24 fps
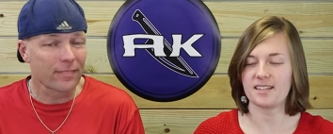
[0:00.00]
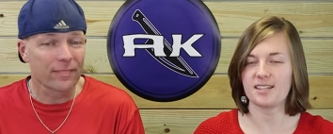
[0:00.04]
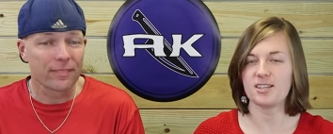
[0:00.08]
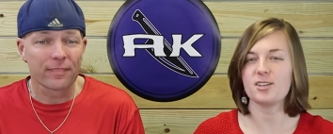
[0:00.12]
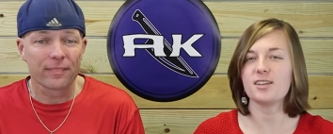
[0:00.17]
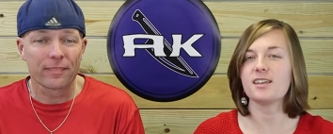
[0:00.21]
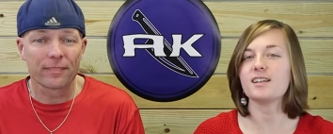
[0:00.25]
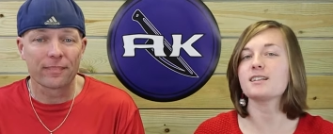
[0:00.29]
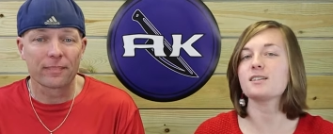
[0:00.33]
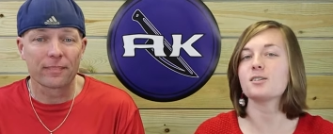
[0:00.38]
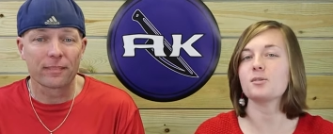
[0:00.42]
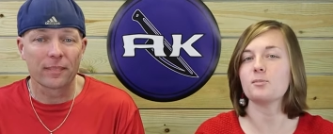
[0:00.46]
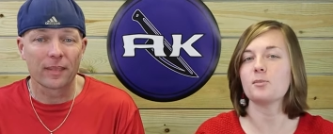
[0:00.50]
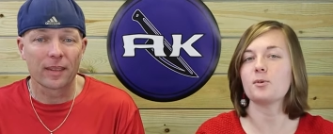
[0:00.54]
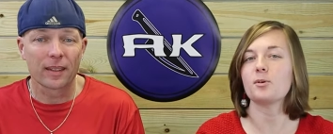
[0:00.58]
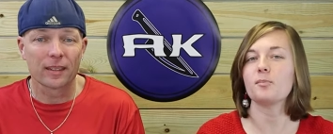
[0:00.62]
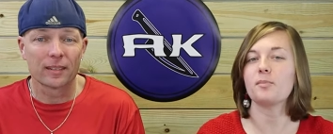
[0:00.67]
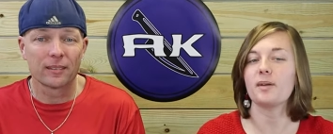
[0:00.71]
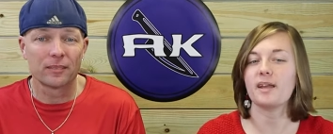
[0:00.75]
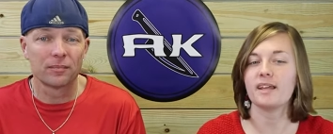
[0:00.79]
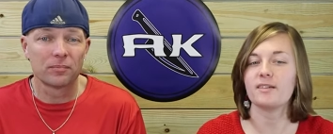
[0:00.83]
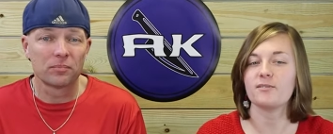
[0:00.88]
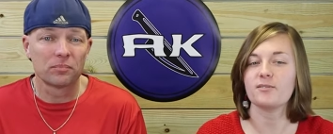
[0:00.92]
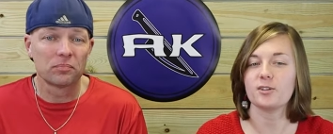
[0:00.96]
Speaker 1: You get a little more
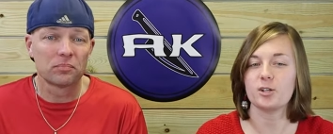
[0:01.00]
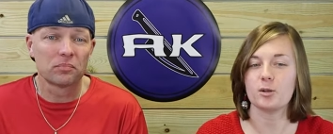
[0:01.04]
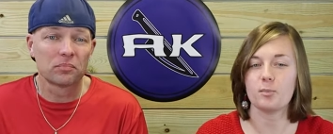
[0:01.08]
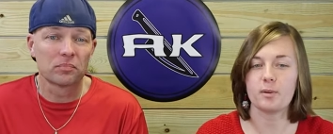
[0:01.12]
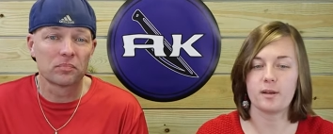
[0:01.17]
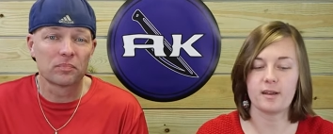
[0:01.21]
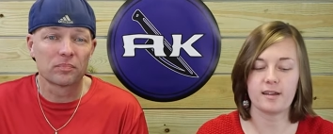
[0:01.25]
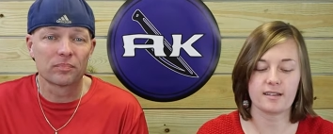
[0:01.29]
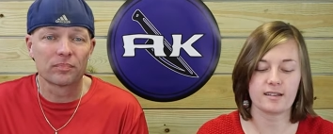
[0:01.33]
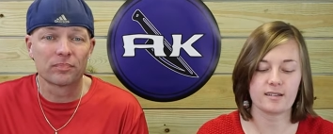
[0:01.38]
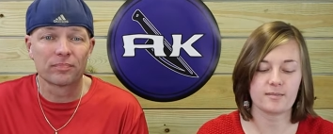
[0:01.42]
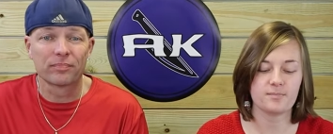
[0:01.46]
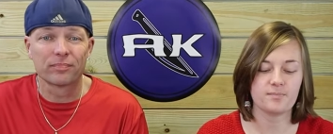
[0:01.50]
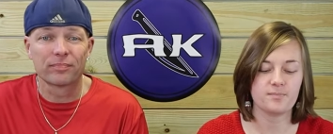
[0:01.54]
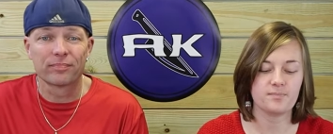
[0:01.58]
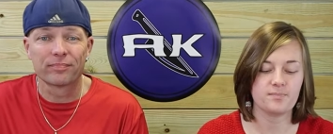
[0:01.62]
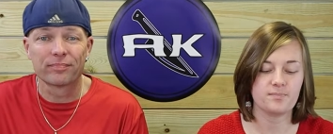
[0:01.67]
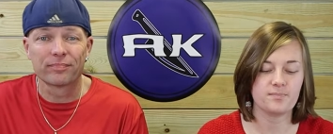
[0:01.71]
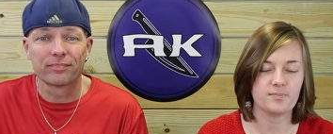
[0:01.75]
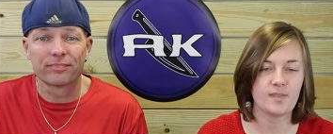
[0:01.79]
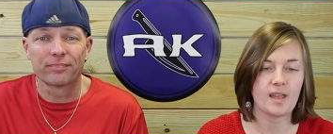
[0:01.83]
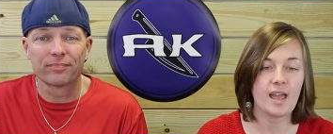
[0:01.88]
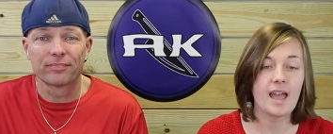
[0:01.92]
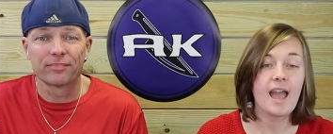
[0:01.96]
bang for your buck.
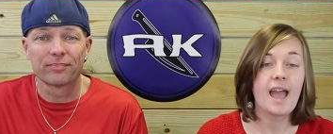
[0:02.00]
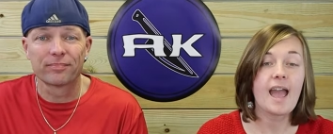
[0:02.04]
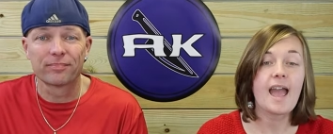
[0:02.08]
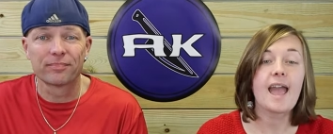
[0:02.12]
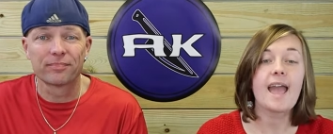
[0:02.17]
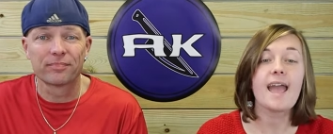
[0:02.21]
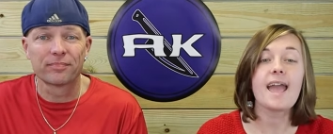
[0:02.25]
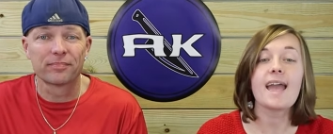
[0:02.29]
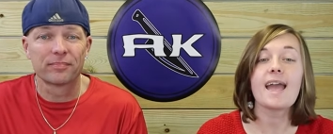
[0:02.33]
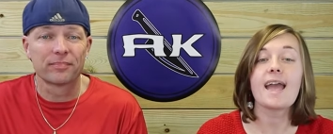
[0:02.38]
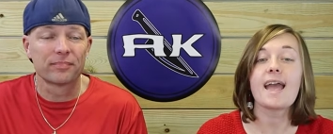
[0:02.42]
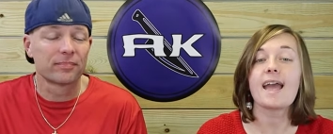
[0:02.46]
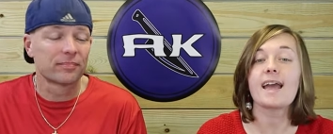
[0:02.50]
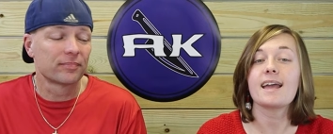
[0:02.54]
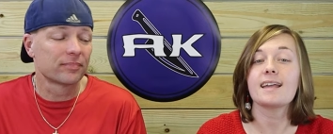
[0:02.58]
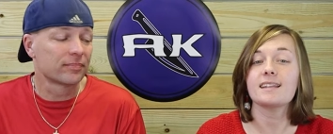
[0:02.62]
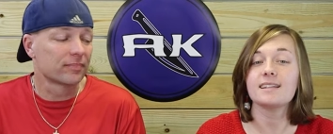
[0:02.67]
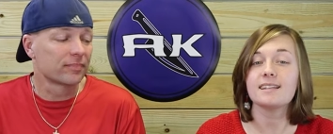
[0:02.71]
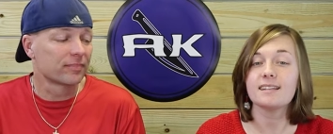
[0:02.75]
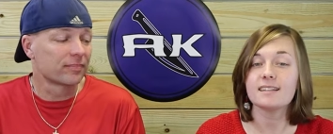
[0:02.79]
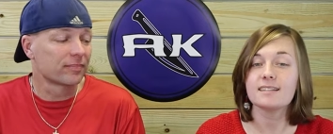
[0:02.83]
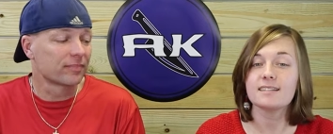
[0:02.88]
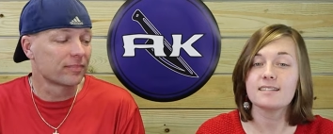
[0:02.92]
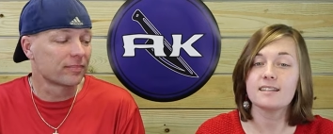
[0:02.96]
And